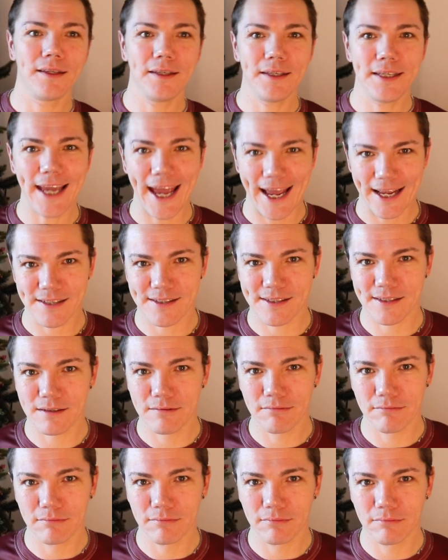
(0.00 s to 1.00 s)
Yes,
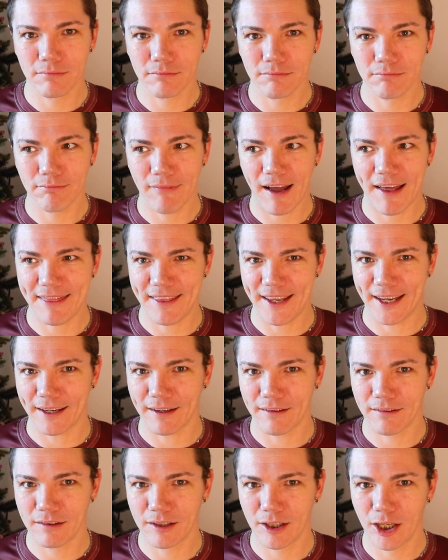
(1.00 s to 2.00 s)
I
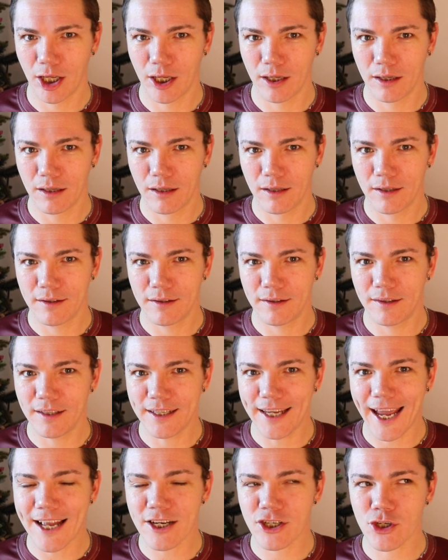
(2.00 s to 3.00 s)
think.
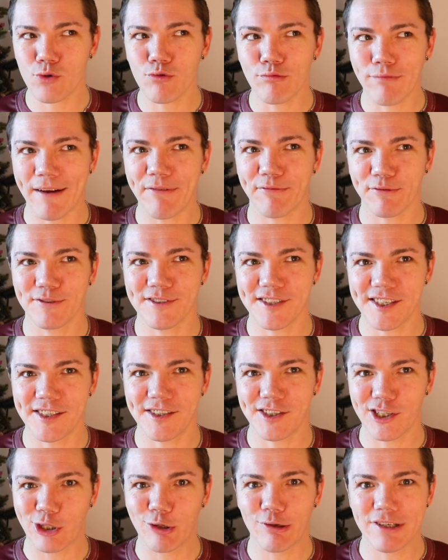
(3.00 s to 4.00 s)
The actual references
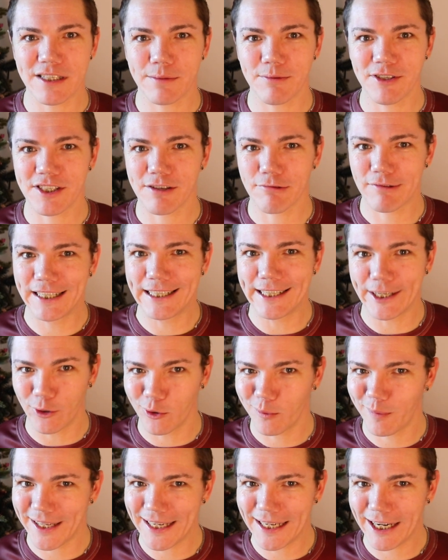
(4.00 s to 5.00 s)
to Christmas are a
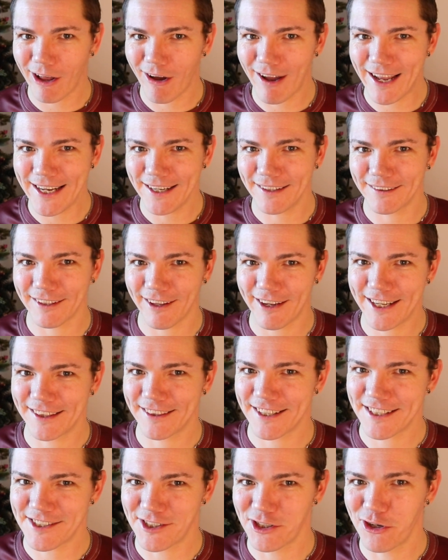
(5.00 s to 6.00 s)
little bit light. Like,
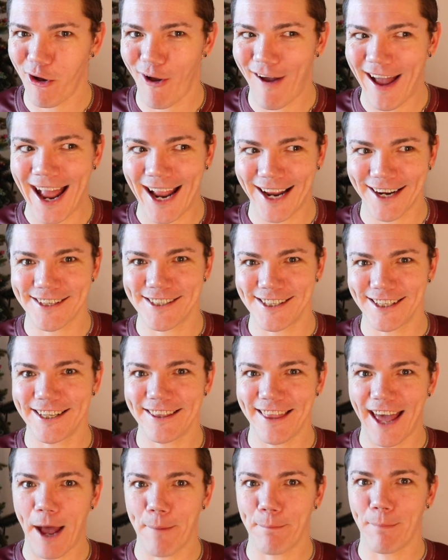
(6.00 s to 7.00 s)
there's not actually
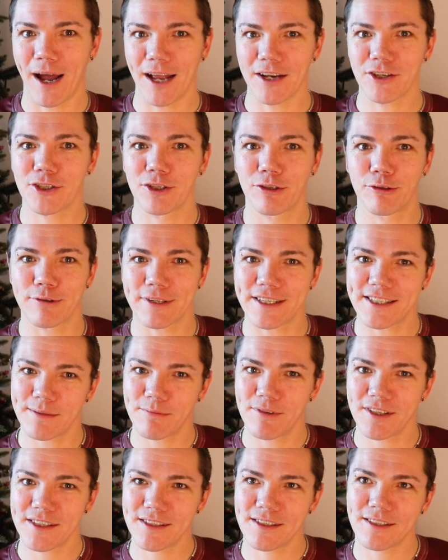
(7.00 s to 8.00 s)
that much
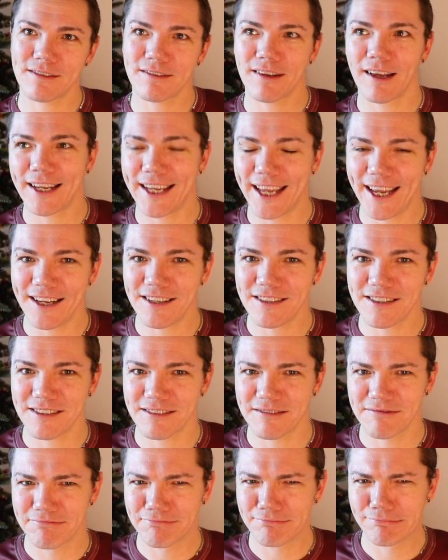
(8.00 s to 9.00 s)
Christmas, I
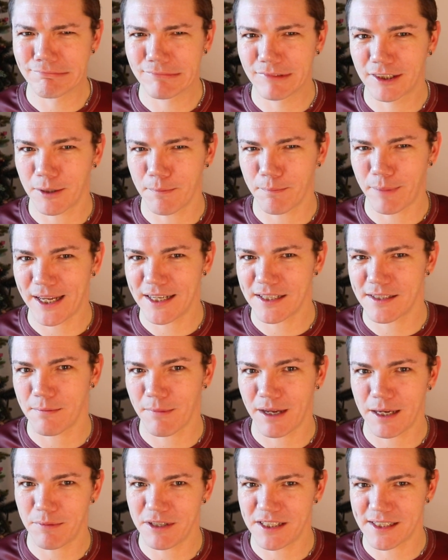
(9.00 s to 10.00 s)
guess, compared to
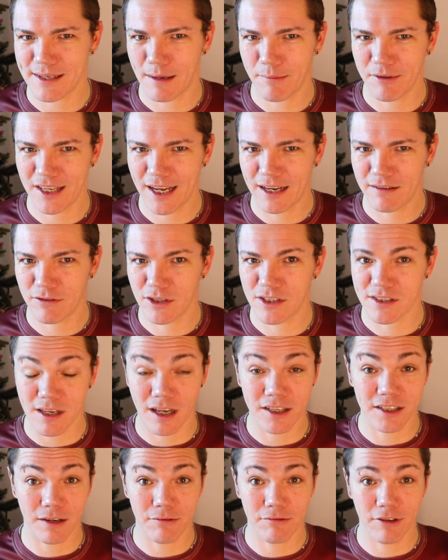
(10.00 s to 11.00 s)
maybe some of the adverts.
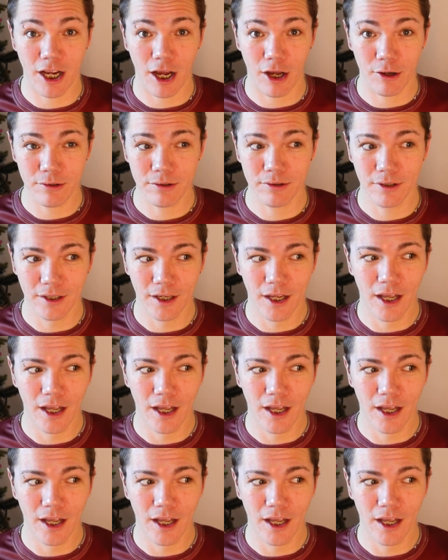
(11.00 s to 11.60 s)
I don't know.